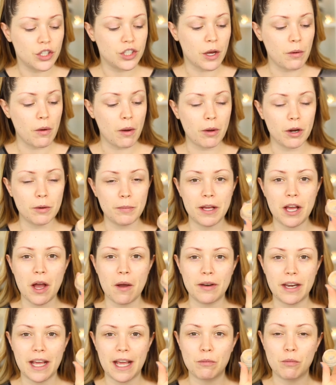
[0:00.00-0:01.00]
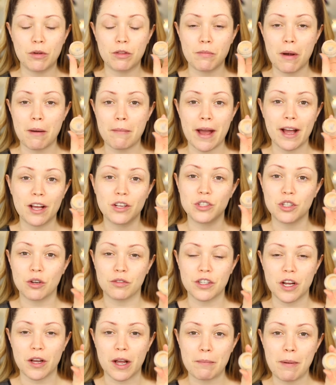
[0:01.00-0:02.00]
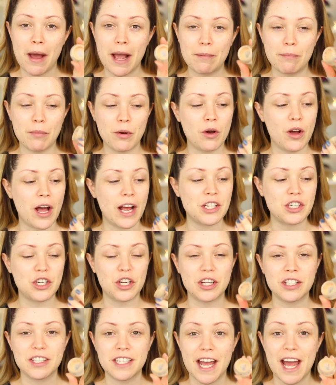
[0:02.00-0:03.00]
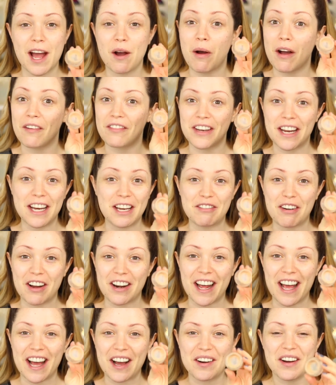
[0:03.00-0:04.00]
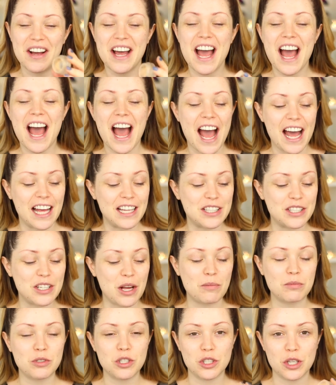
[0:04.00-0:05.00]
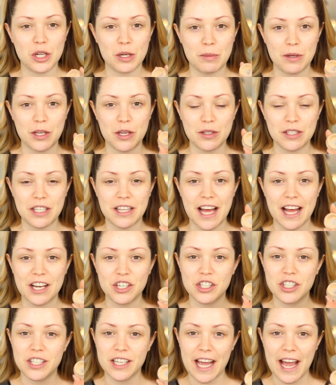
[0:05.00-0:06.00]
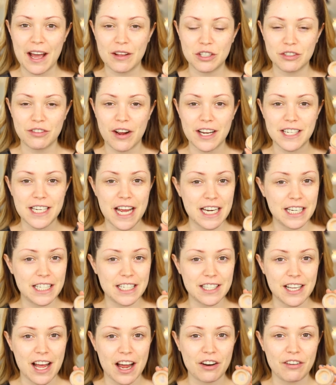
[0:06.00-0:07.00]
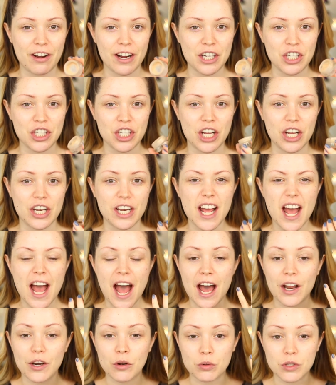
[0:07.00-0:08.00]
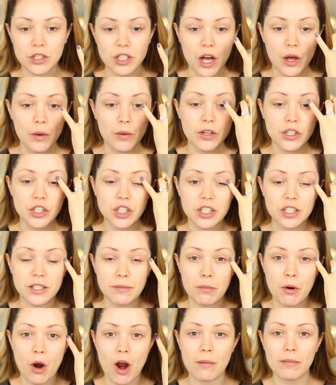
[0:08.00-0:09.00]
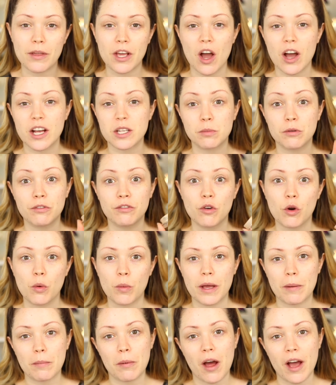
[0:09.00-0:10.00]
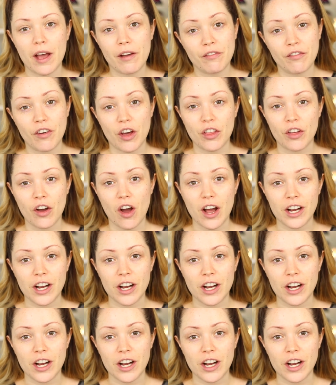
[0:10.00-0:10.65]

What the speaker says: So I'm going to be going in with my MAC Soft Ochre paint pot. As you can tell, I've nearly run out, and I'm just going to be using that just to counteract any discoloration and also just to prime the eyes before we apply further